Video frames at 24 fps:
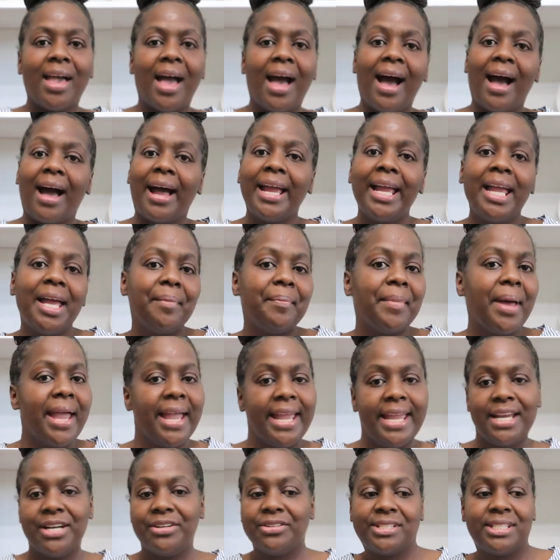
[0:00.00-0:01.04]
I am
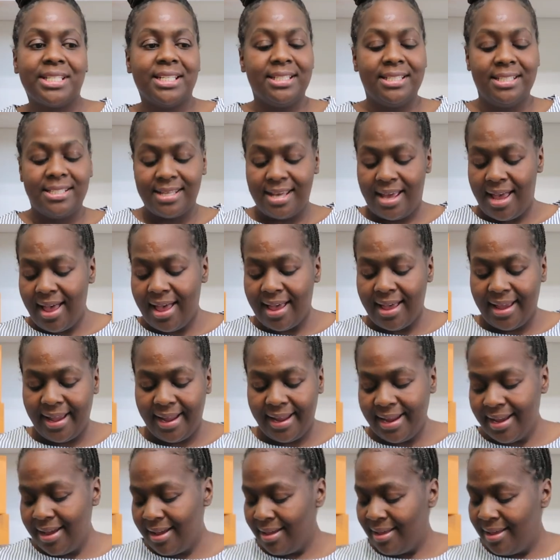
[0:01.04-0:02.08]
here
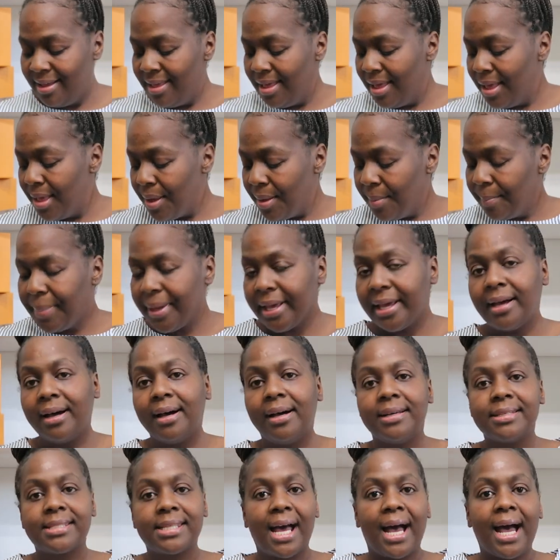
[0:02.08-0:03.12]
today
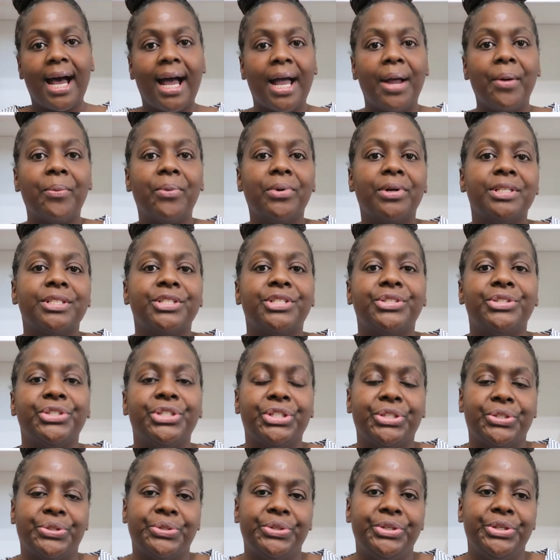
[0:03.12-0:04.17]
because I want to
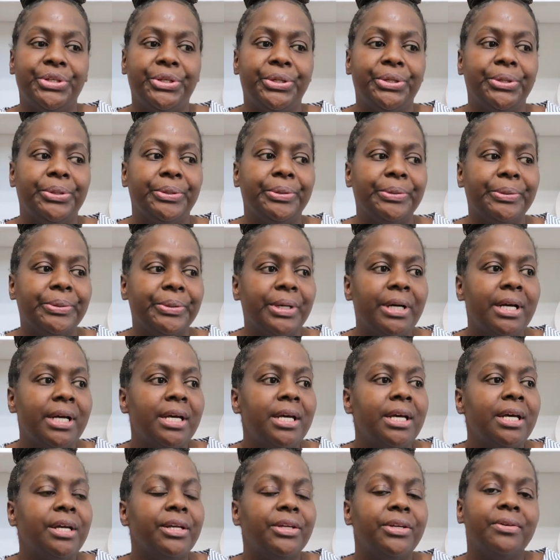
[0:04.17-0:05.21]
show you
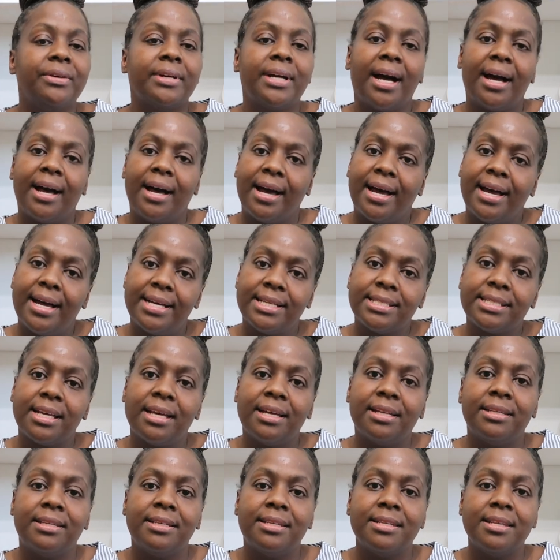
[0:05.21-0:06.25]
guys
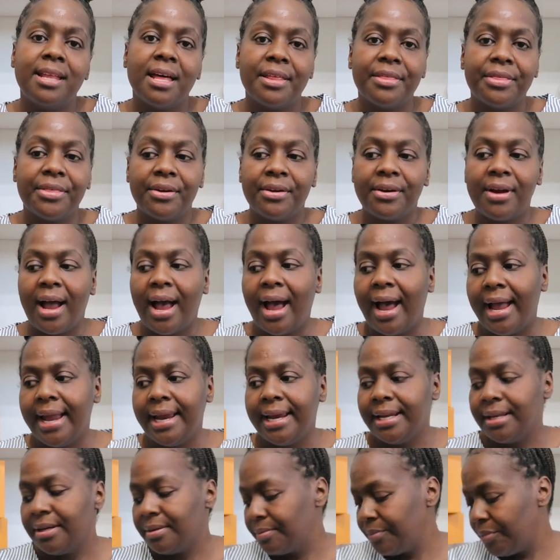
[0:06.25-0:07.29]
another
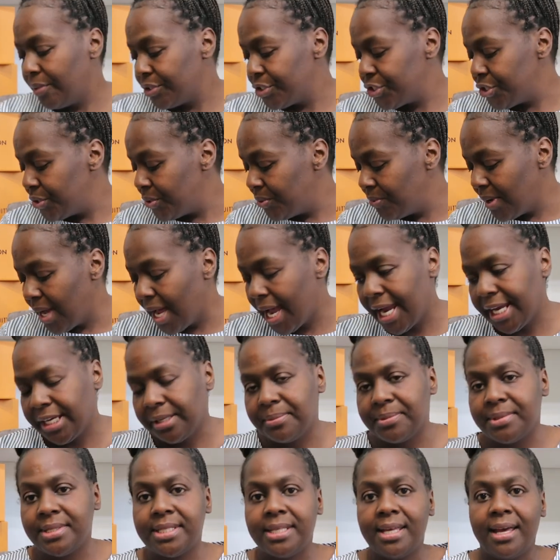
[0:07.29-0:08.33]
item, well, two
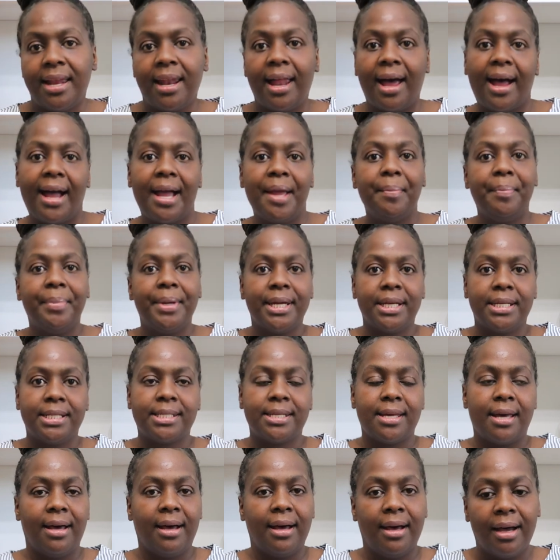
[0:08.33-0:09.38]
items that I
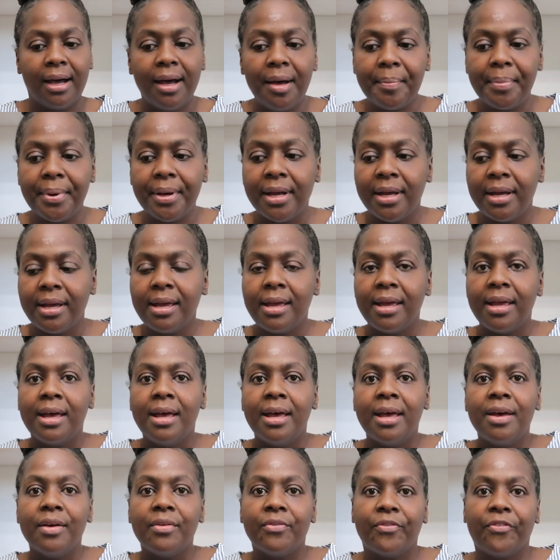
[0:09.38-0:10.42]
picked up
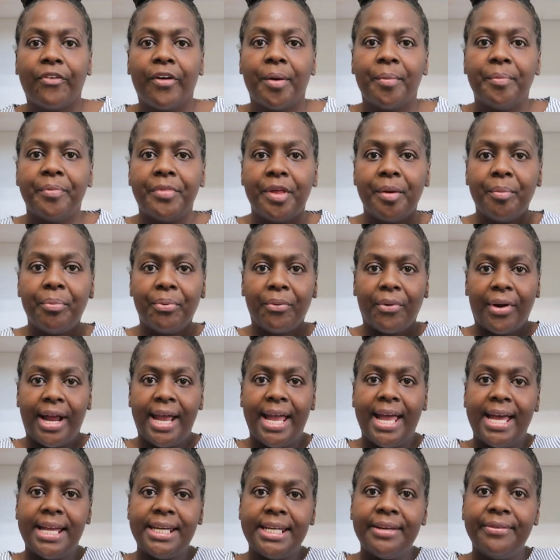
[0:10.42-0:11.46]
from the
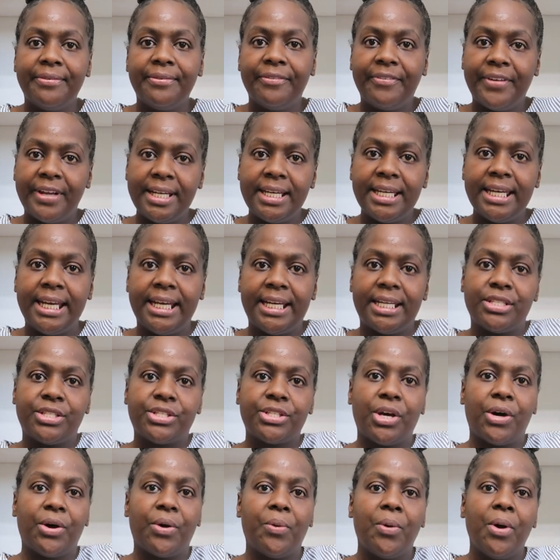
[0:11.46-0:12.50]
brand Fendi.
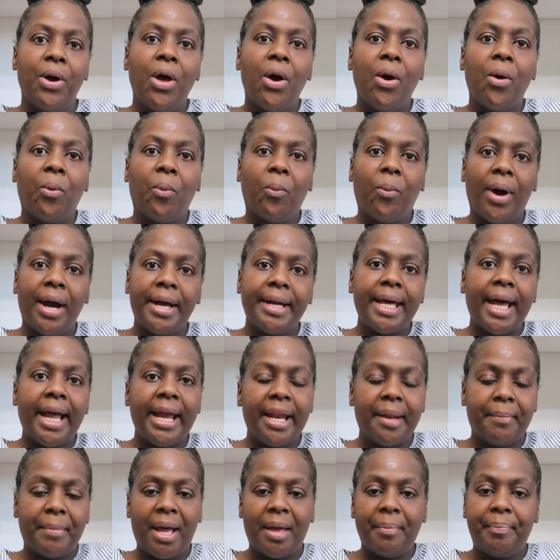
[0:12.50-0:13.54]
So one
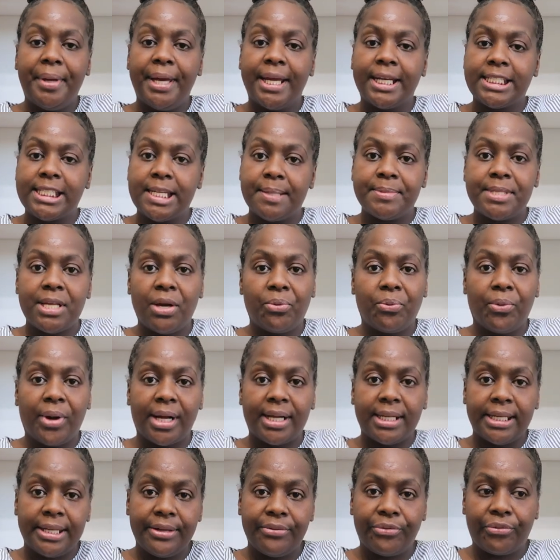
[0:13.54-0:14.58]
item I picked up
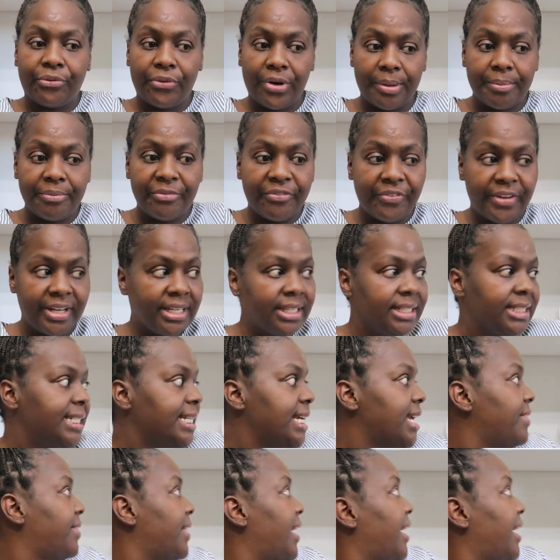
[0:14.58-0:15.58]
directly from Fendi